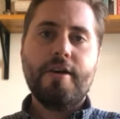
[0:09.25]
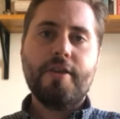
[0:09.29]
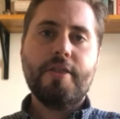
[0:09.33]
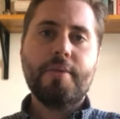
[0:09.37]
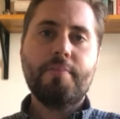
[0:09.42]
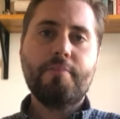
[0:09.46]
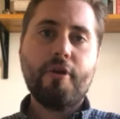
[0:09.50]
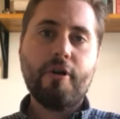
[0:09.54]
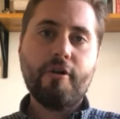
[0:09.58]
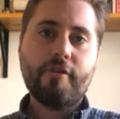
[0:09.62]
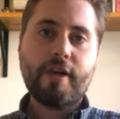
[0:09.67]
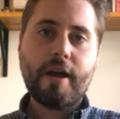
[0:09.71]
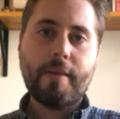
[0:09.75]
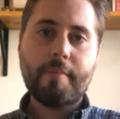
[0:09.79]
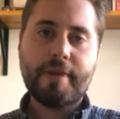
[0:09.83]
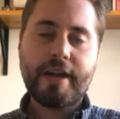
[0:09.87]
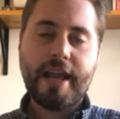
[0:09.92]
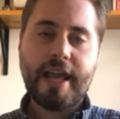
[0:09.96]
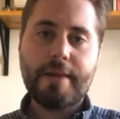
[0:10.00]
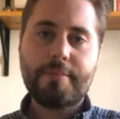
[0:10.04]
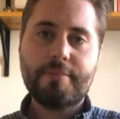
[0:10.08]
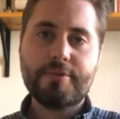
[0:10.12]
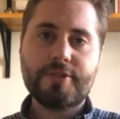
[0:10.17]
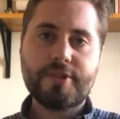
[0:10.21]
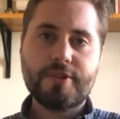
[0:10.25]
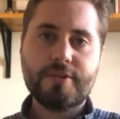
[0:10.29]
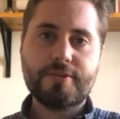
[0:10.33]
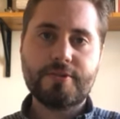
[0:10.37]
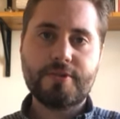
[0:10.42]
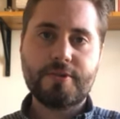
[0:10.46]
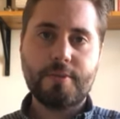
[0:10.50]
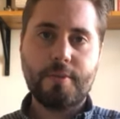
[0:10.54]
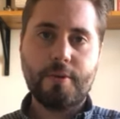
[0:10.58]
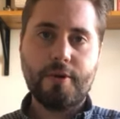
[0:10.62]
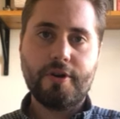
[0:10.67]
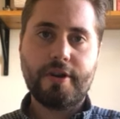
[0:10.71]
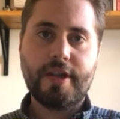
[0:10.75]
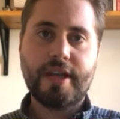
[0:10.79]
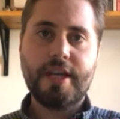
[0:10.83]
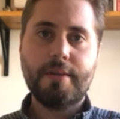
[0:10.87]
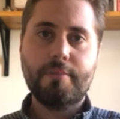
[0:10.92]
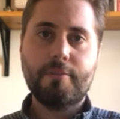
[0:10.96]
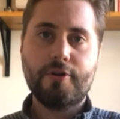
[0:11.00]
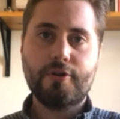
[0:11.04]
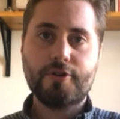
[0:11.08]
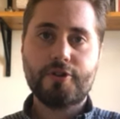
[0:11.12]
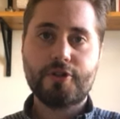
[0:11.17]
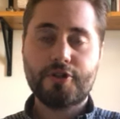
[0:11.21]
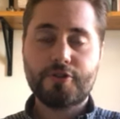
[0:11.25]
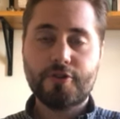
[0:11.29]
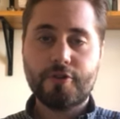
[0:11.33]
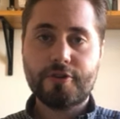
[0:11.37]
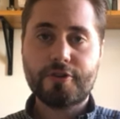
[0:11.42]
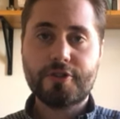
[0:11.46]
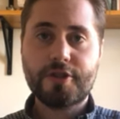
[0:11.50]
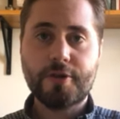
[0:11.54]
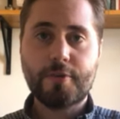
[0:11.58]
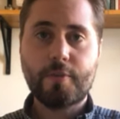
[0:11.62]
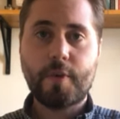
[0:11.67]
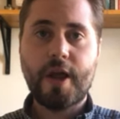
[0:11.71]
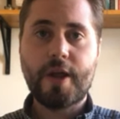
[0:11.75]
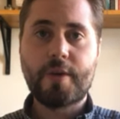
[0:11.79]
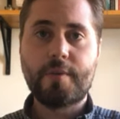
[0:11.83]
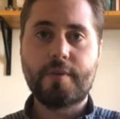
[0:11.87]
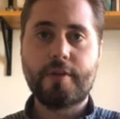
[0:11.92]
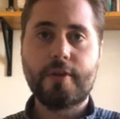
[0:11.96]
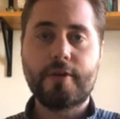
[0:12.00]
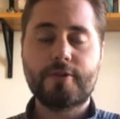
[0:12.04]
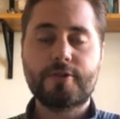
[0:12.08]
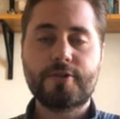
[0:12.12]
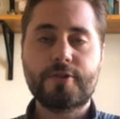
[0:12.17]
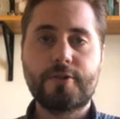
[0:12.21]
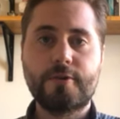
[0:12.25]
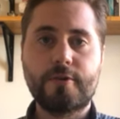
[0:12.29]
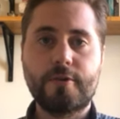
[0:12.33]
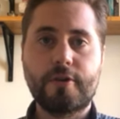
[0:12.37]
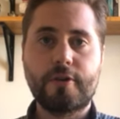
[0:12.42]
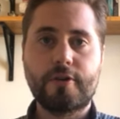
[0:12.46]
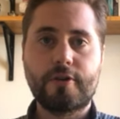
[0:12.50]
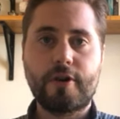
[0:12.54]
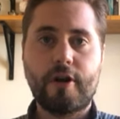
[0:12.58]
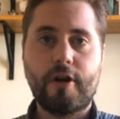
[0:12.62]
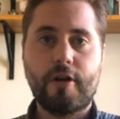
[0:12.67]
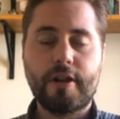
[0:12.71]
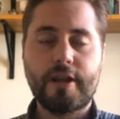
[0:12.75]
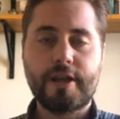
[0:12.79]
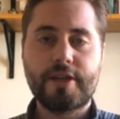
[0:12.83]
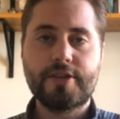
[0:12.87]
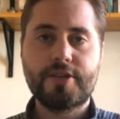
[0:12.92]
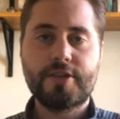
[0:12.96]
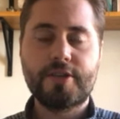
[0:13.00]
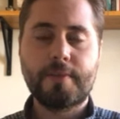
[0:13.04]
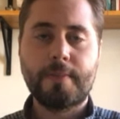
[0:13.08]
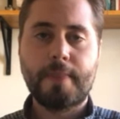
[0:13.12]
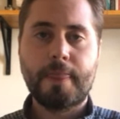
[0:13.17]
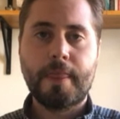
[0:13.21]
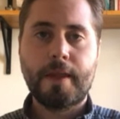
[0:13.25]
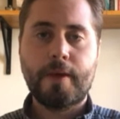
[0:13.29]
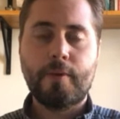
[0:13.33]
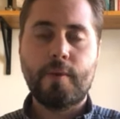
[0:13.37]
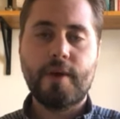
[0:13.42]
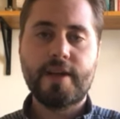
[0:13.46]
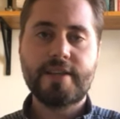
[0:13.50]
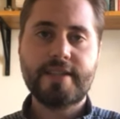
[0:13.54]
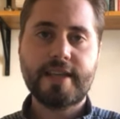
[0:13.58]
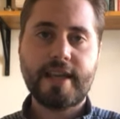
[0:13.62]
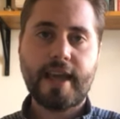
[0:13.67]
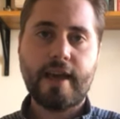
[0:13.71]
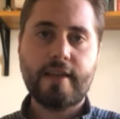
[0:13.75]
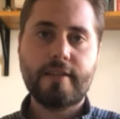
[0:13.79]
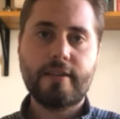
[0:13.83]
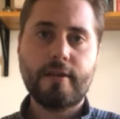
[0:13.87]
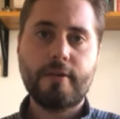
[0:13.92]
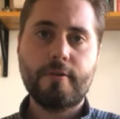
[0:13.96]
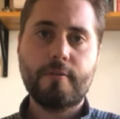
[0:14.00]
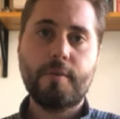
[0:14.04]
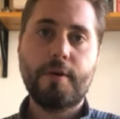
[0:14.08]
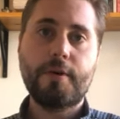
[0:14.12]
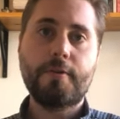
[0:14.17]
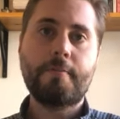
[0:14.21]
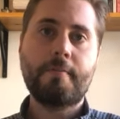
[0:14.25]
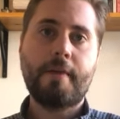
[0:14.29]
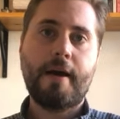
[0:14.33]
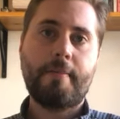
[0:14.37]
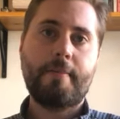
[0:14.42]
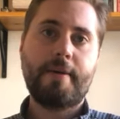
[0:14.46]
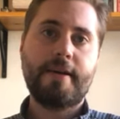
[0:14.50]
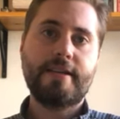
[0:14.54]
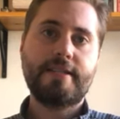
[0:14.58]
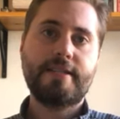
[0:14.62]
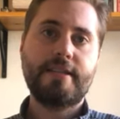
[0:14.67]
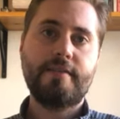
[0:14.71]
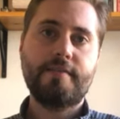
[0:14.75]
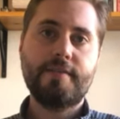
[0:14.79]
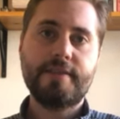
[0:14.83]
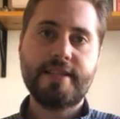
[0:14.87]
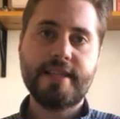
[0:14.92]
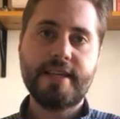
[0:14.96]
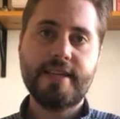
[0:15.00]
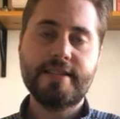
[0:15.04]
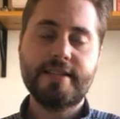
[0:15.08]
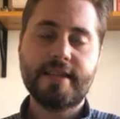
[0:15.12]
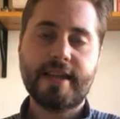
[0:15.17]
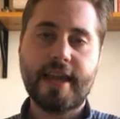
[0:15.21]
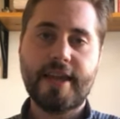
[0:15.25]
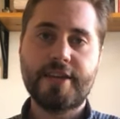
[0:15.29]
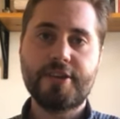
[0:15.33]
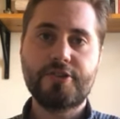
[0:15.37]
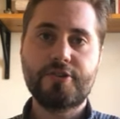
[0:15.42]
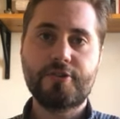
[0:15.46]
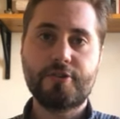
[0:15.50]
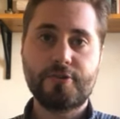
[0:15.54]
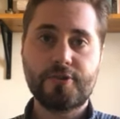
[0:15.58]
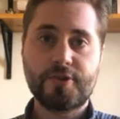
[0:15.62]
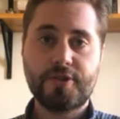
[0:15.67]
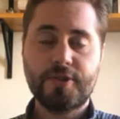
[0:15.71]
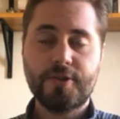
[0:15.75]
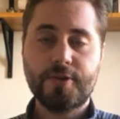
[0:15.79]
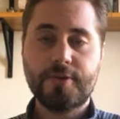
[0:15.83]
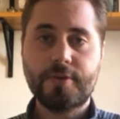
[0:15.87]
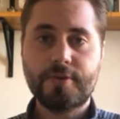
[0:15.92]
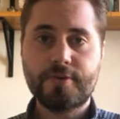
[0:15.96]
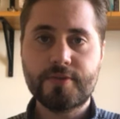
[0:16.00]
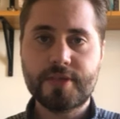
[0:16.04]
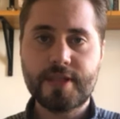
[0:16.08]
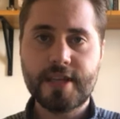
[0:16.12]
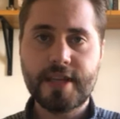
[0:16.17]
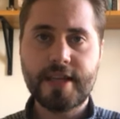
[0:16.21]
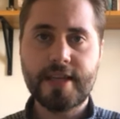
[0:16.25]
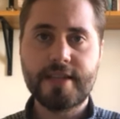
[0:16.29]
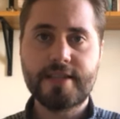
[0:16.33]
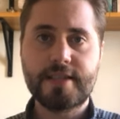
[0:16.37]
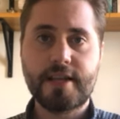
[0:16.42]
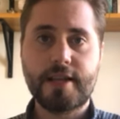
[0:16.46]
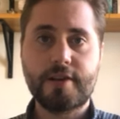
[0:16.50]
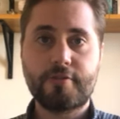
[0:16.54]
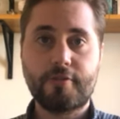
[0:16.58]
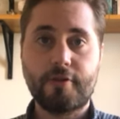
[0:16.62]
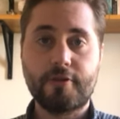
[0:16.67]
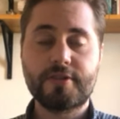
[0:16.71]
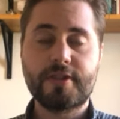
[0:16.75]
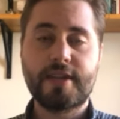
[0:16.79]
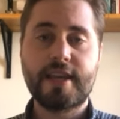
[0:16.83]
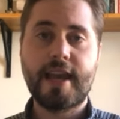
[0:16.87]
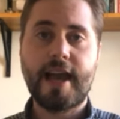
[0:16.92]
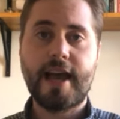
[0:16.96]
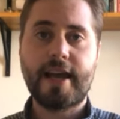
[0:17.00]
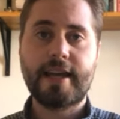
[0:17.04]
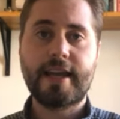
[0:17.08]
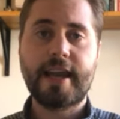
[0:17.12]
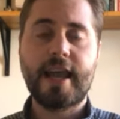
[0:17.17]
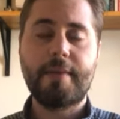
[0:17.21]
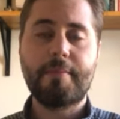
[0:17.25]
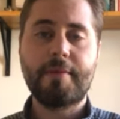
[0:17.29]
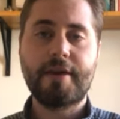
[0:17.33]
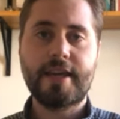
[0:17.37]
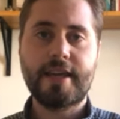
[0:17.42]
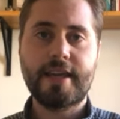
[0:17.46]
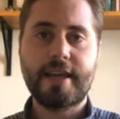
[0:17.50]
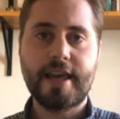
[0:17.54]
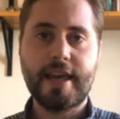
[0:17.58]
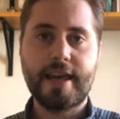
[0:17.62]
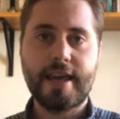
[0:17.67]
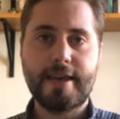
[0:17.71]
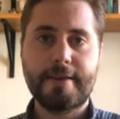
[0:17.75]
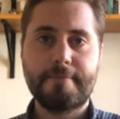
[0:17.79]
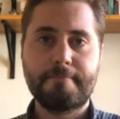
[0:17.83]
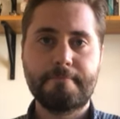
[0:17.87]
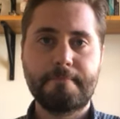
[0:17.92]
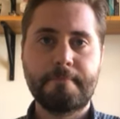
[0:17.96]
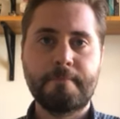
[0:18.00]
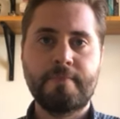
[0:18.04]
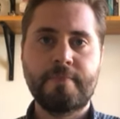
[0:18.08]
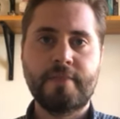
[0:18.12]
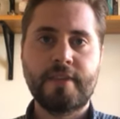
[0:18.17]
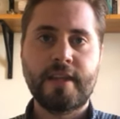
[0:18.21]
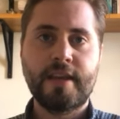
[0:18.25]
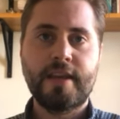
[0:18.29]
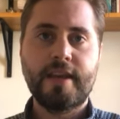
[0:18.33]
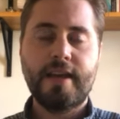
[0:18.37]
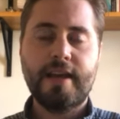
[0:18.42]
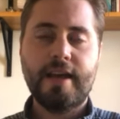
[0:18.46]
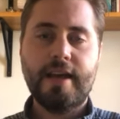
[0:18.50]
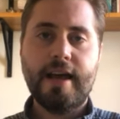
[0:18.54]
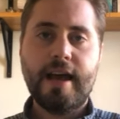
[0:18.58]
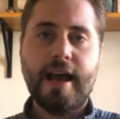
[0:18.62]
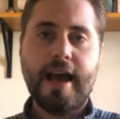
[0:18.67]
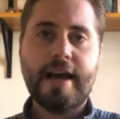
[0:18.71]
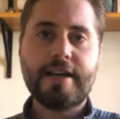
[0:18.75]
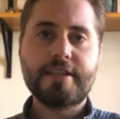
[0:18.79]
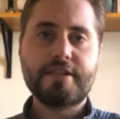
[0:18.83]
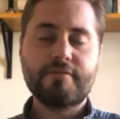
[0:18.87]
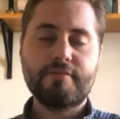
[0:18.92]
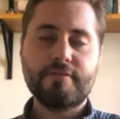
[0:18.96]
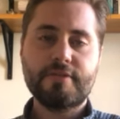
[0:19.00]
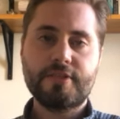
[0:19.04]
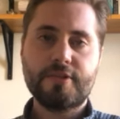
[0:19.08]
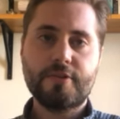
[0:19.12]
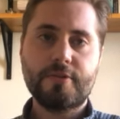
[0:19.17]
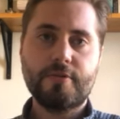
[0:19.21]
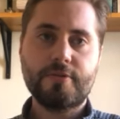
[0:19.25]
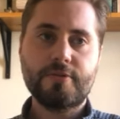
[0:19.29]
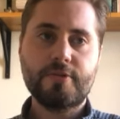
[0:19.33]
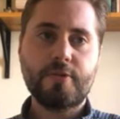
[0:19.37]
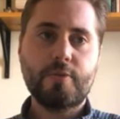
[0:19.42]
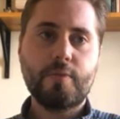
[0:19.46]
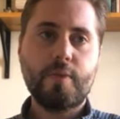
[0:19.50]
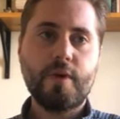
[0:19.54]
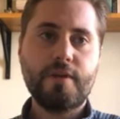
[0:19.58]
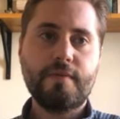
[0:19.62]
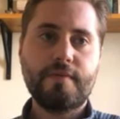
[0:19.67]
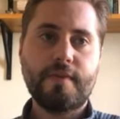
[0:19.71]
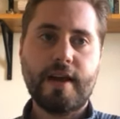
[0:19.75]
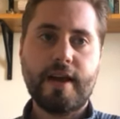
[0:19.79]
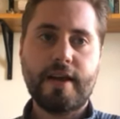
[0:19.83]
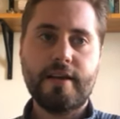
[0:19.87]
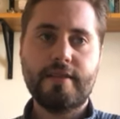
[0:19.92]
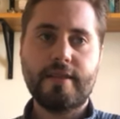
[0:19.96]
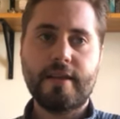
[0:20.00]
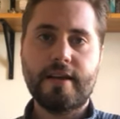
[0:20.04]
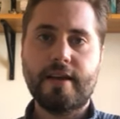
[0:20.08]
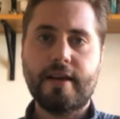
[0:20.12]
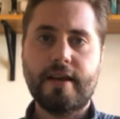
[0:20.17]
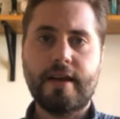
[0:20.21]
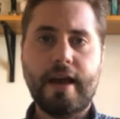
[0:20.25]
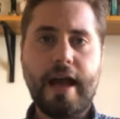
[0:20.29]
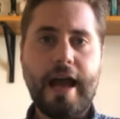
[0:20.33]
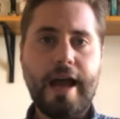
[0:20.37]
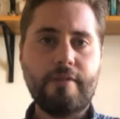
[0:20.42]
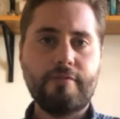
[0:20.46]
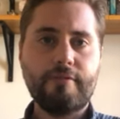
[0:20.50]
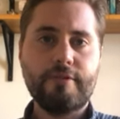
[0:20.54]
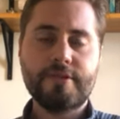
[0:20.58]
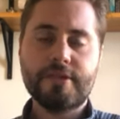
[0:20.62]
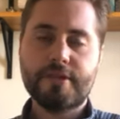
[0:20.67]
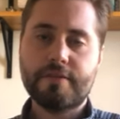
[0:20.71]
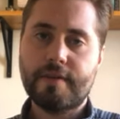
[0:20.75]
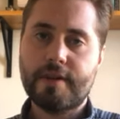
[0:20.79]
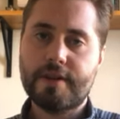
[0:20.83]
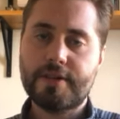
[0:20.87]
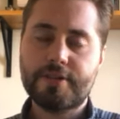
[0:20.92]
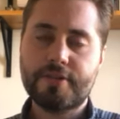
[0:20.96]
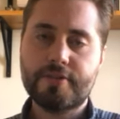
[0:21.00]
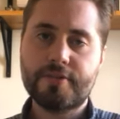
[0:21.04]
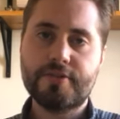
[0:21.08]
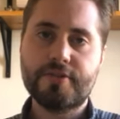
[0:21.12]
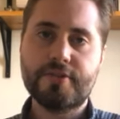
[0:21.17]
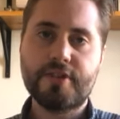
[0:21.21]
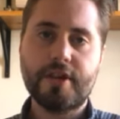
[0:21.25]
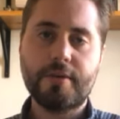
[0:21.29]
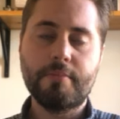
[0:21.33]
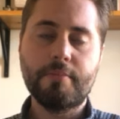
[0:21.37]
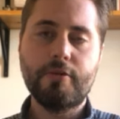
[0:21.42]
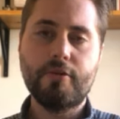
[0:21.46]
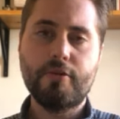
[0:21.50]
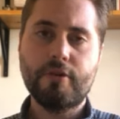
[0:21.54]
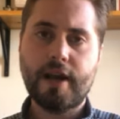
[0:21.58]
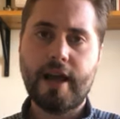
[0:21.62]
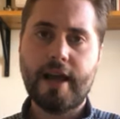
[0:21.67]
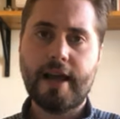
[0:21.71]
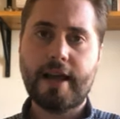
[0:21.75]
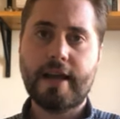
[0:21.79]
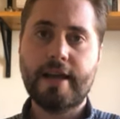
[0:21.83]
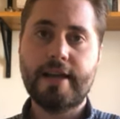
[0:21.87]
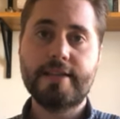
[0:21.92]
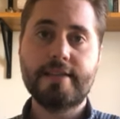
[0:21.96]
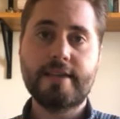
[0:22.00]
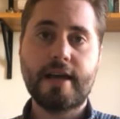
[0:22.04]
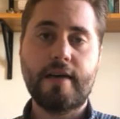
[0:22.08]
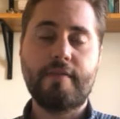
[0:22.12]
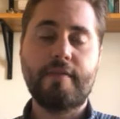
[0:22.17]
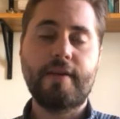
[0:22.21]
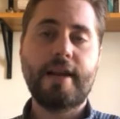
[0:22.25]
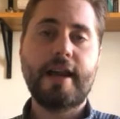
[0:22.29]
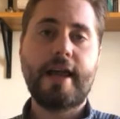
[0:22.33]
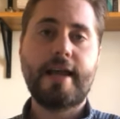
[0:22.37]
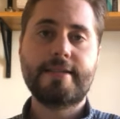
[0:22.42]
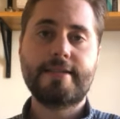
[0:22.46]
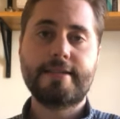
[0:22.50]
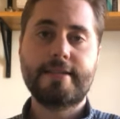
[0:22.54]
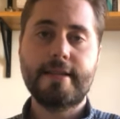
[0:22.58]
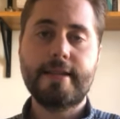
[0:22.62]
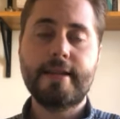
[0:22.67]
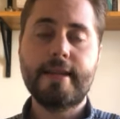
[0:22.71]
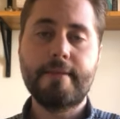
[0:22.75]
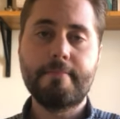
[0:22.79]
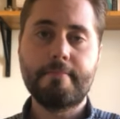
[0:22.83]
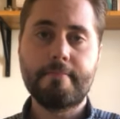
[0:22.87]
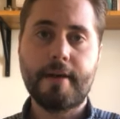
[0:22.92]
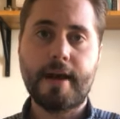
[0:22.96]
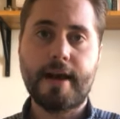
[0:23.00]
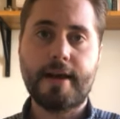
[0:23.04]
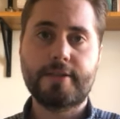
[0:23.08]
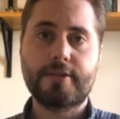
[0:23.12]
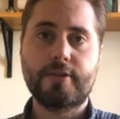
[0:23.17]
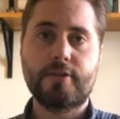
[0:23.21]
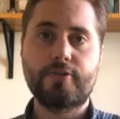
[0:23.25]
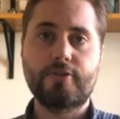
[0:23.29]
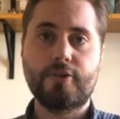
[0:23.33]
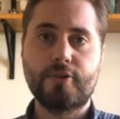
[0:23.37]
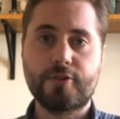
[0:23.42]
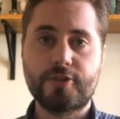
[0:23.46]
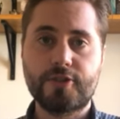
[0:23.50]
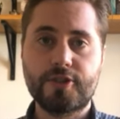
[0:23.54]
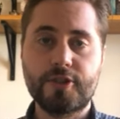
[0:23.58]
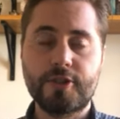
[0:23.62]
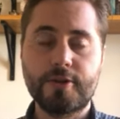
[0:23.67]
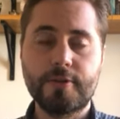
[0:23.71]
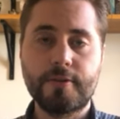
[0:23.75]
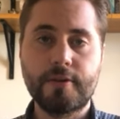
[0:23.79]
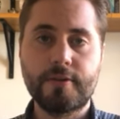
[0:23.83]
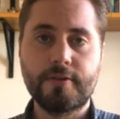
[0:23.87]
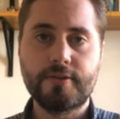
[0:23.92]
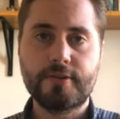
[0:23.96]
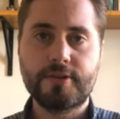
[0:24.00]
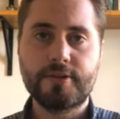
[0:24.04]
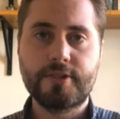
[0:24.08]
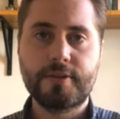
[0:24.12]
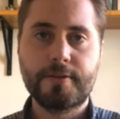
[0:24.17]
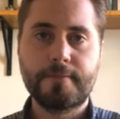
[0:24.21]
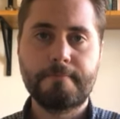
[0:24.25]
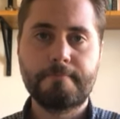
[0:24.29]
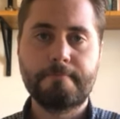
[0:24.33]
The programme enables us to work in a more structured way with your school or college, where together we would map activities against your students' needs across the academic year. As a result, we find that our interventions are more likely to have a lasting impact on your students.